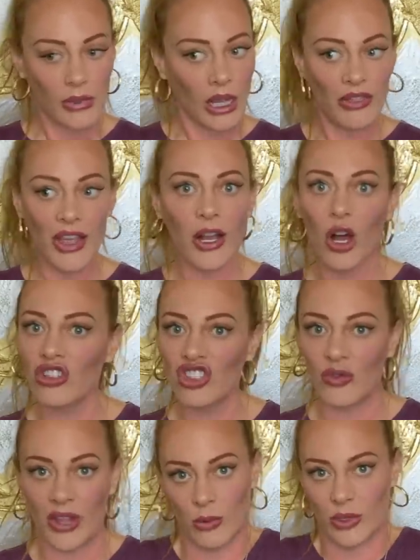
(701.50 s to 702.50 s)
They
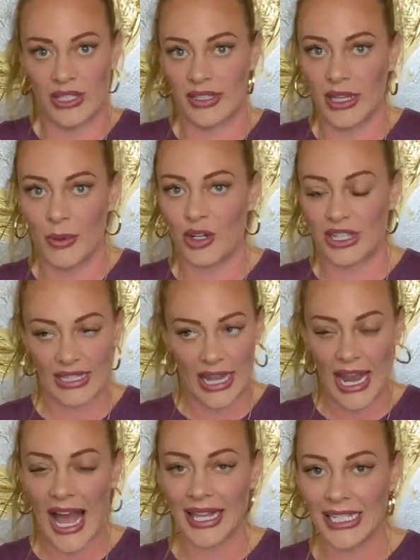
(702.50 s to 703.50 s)
also, they were the celebrities. They
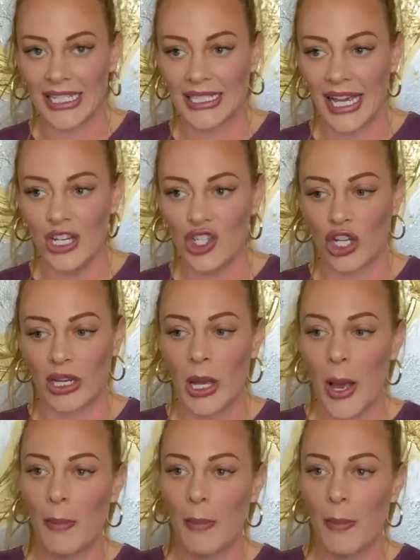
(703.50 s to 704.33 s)
had the attention,